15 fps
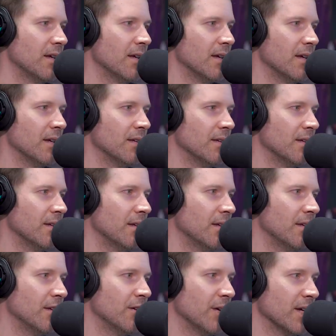And,
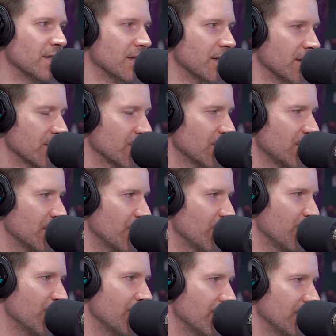you know, he has another song
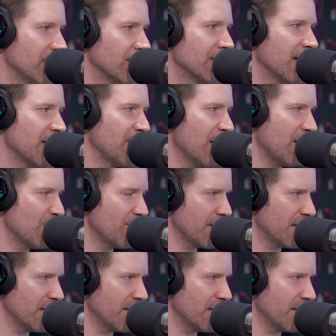on the same album,